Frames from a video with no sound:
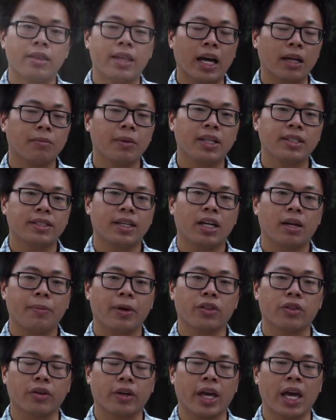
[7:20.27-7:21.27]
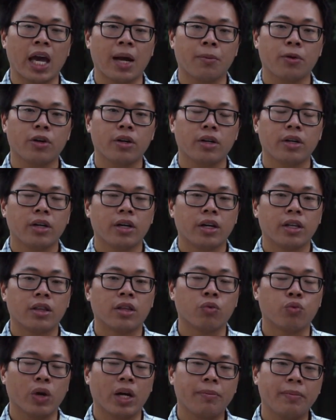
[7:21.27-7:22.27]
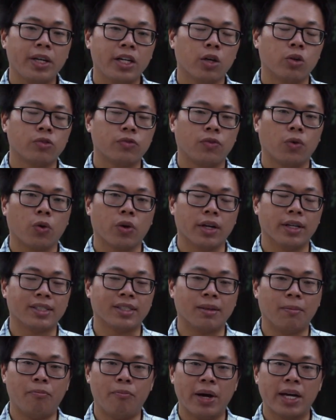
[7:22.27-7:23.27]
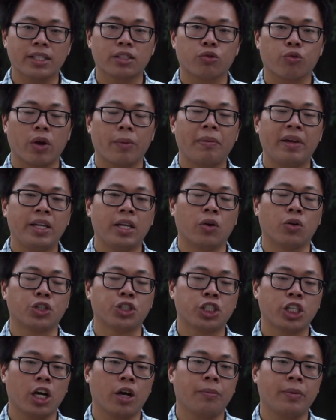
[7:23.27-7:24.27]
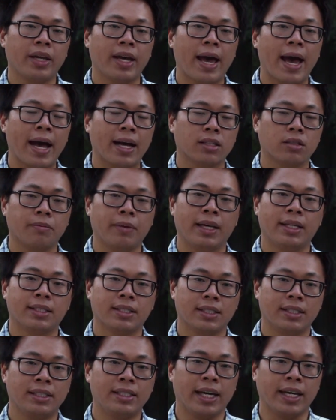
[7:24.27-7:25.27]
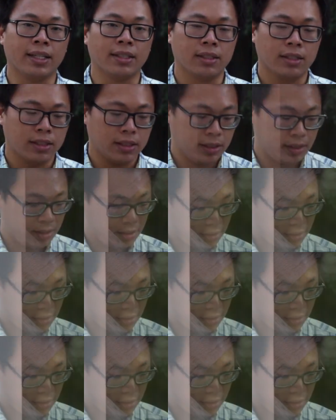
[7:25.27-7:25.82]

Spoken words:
That being said about the camera, the Redmi Note 4 is the best Redmi Note Xiaomi has made to date.